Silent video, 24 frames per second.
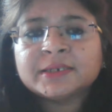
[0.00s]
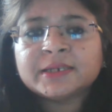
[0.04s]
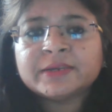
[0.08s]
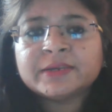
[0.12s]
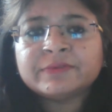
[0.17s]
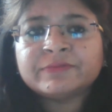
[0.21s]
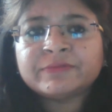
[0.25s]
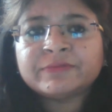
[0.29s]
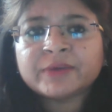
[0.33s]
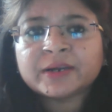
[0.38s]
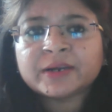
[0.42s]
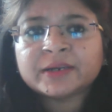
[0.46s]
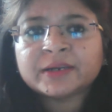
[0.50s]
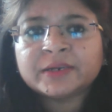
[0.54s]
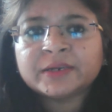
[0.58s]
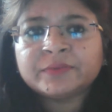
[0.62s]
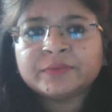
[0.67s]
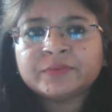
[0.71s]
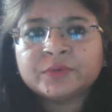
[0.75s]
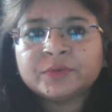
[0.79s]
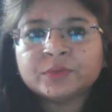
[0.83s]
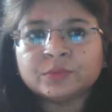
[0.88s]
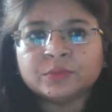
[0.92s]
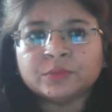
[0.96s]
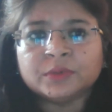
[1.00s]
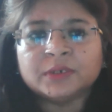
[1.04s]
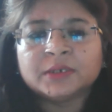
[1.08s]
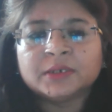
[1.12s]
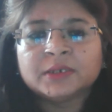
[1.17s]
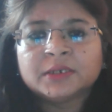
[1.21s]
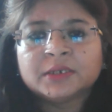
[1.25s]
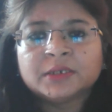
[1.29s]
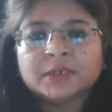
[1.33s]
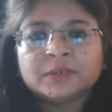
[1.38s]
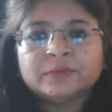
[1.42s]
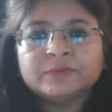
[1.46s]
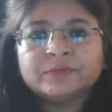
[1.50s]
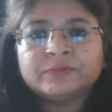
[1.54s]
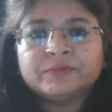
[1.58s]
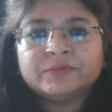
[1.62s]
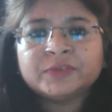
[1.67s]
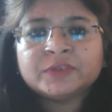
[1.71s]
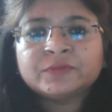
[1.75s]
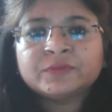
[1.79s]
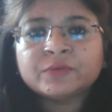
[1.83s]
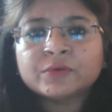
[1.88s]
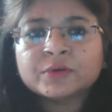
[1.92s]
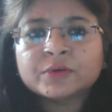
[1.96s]
effective tool
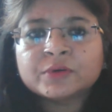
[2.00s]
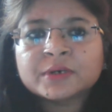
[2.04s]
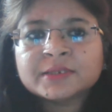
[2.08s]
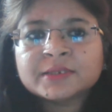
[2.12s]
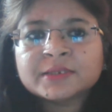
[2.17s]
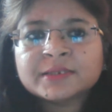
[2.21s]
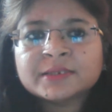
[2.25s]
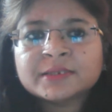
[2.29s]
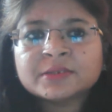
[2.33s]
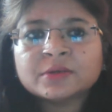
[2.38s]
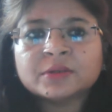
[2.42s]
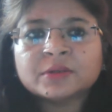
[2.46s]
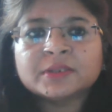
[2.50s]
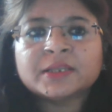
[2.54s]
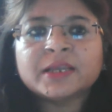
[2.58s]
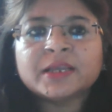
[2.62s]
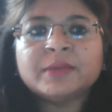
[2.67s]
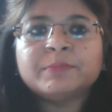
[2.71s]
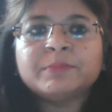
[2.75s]
which focuses on the